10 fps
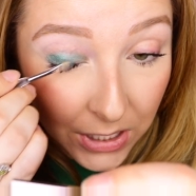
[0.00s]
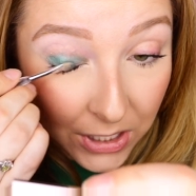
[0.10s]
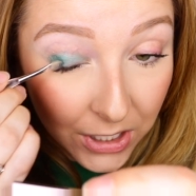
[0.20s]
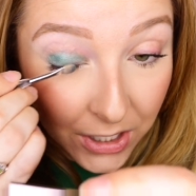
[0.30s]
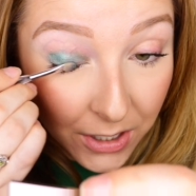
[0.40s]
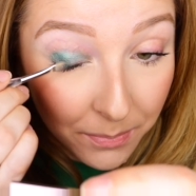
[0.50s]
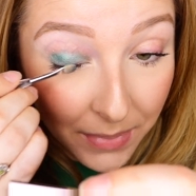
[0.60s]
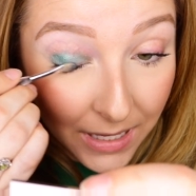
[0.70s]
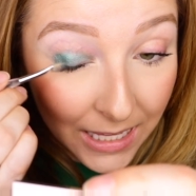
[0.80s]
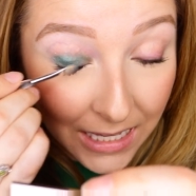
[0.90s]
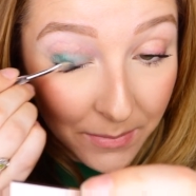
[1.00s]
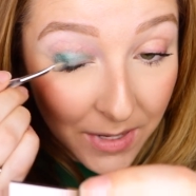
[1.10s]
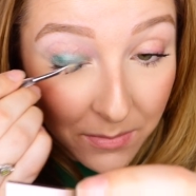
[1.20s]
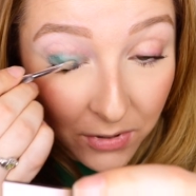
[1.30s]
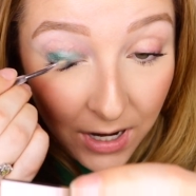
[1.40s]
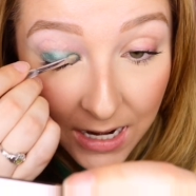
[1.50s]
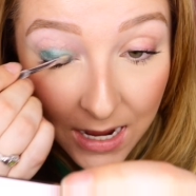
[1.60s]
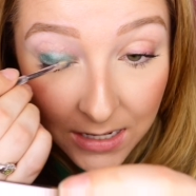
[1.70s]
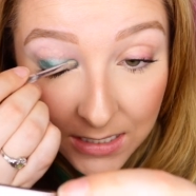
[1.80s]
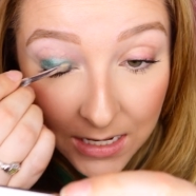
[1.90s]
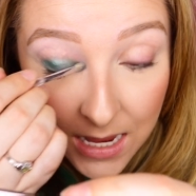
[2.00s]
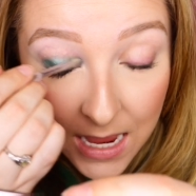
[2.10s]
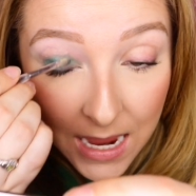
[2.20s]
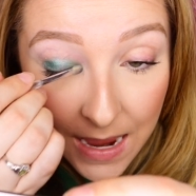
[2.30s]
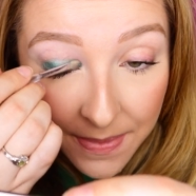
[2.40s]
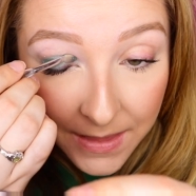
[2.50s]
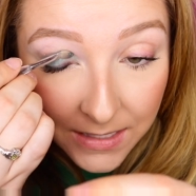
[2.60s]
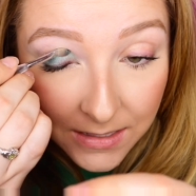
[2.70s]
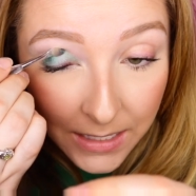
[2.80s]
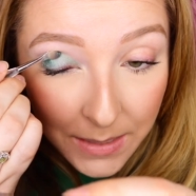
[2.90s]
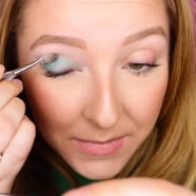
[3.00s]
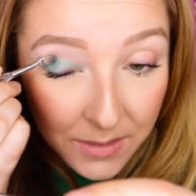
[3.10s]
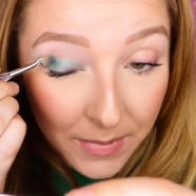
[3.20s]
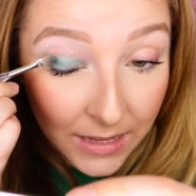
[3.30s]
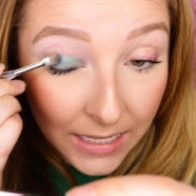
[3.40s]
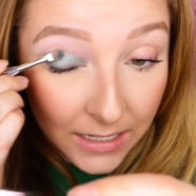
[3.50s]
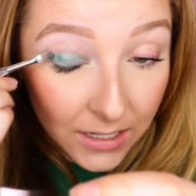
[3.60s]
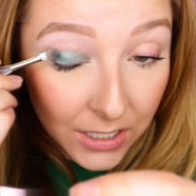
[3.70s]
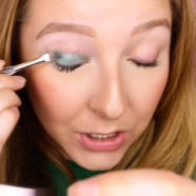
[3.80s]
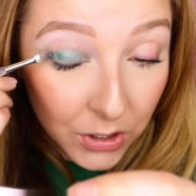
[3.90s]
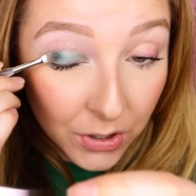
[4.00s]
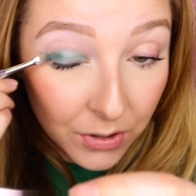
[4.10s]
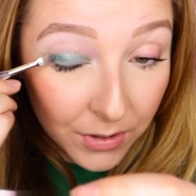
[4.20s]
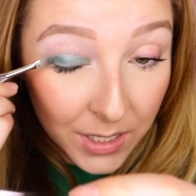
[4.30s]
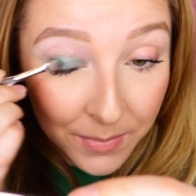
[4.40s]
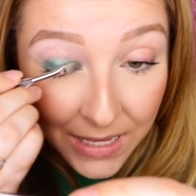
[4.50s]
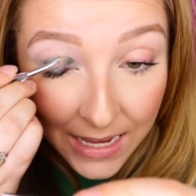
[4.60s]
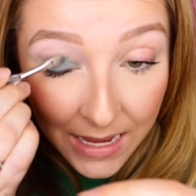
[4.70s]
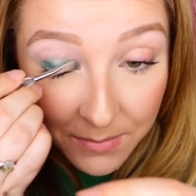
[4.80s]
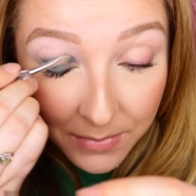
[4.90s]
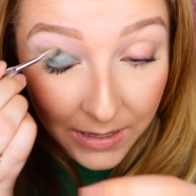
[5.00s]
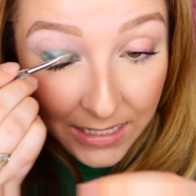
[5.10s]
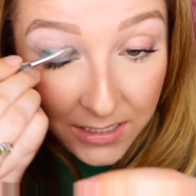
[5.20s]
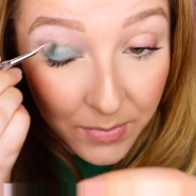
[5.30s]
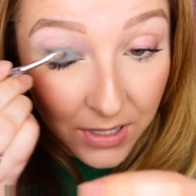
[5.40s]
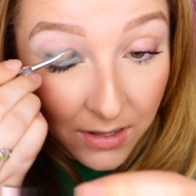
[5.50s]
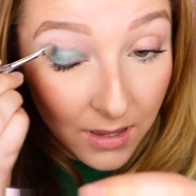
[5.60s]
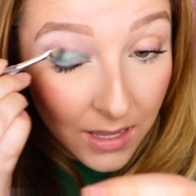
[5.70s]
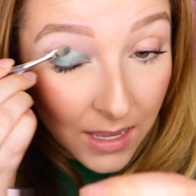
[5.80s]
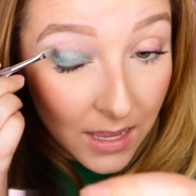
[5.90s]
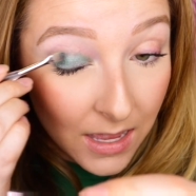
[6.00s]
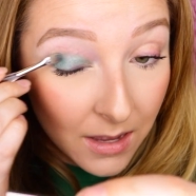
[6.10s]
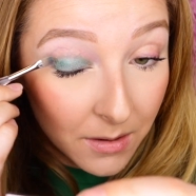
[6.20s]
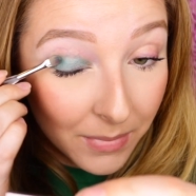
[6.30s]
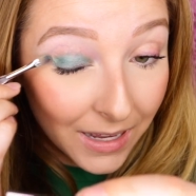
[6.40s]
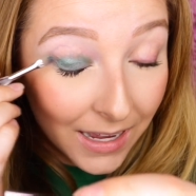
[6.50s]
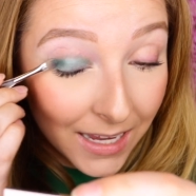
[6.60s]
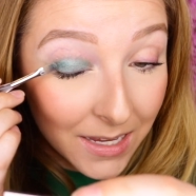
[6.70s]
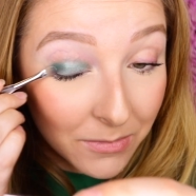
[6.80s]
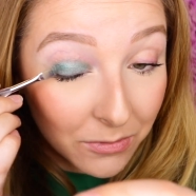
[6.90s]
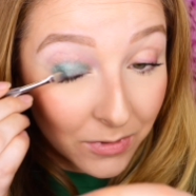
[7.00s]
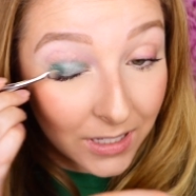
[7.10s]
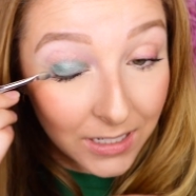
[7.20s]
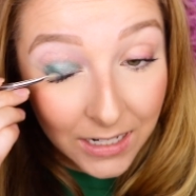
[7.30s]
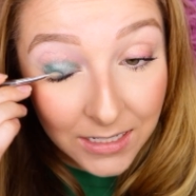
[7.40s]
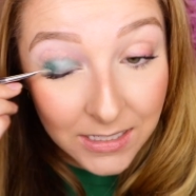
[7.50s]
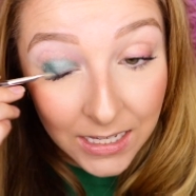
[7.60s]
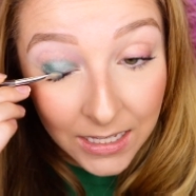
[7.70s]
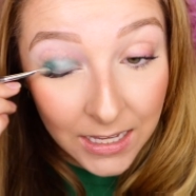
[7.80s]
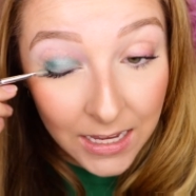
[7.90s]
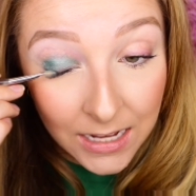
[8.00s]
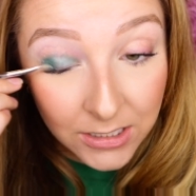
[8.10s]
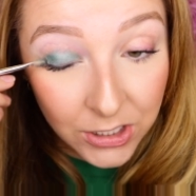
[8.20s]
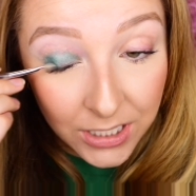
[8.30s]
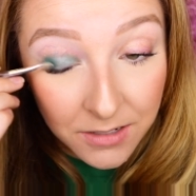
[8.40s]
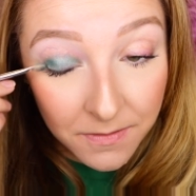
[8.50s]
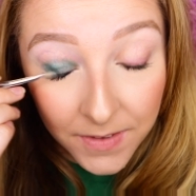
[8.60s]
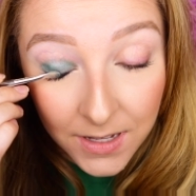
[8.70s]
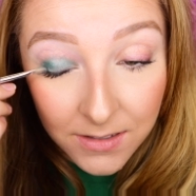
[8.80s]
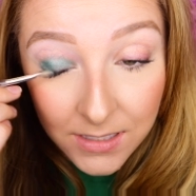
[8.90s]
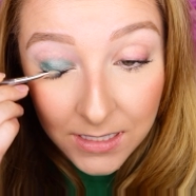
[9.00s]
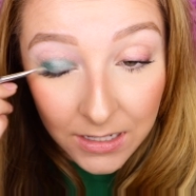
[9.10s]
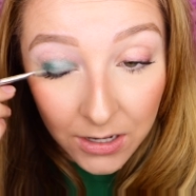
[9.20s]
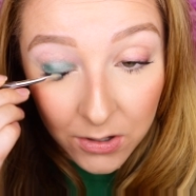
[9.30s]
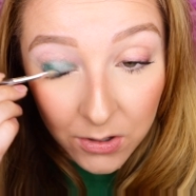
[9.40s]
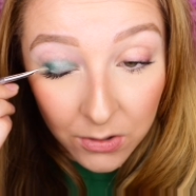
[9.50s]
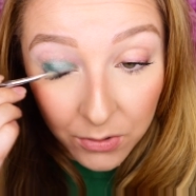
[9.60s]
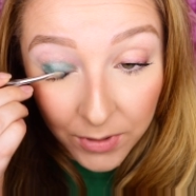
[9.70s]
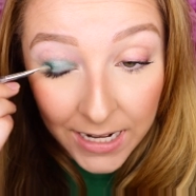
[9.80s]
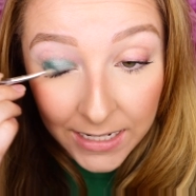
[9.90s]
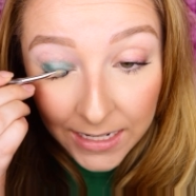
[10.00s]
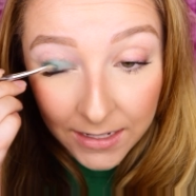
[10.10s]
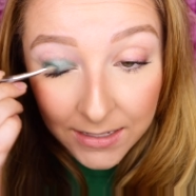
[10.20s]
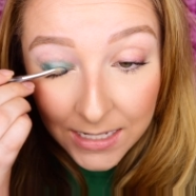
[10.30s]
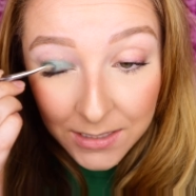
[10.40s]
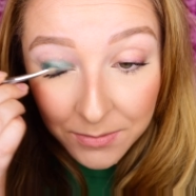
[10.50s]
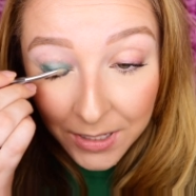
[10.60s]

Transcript: pure pigment product, and this claimed to be like creamy and blendable, but I am really not seeing it. It just feels grainy because that's